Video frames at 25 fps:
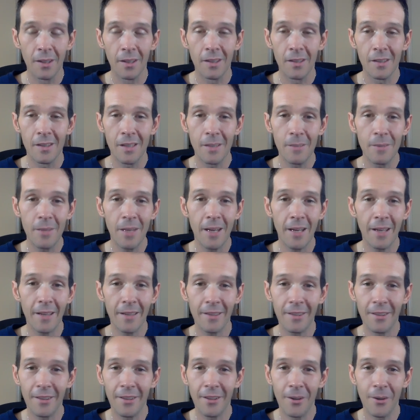seems like,
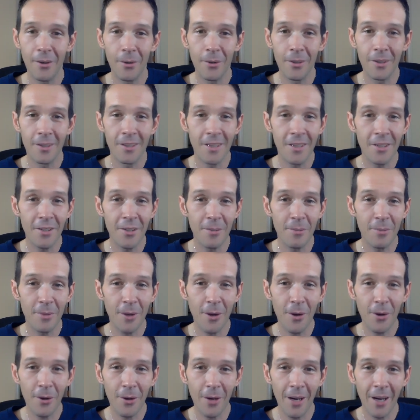an ascension
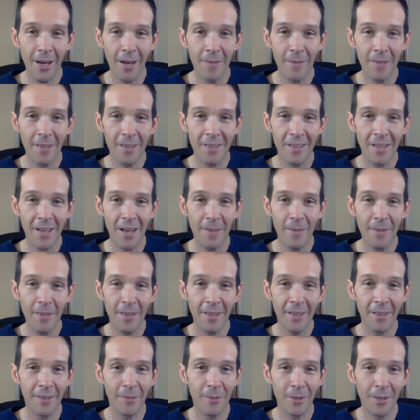program that's
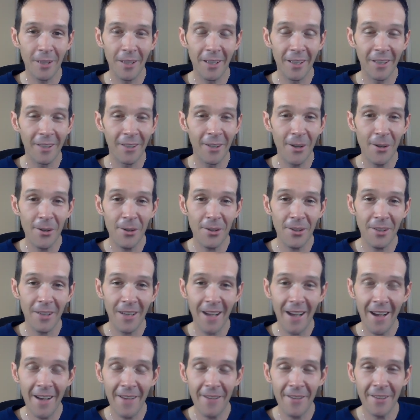coming and we're getting closer to
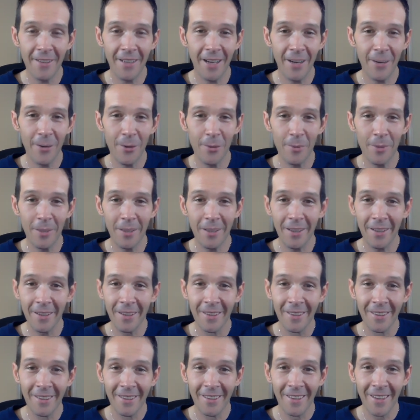heaven, that would be
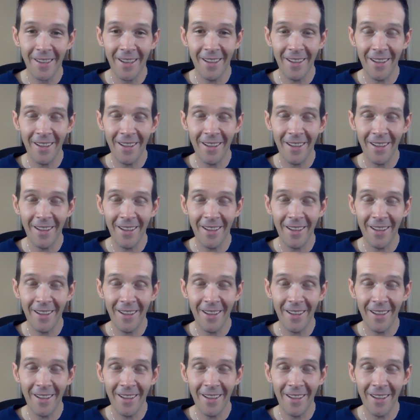a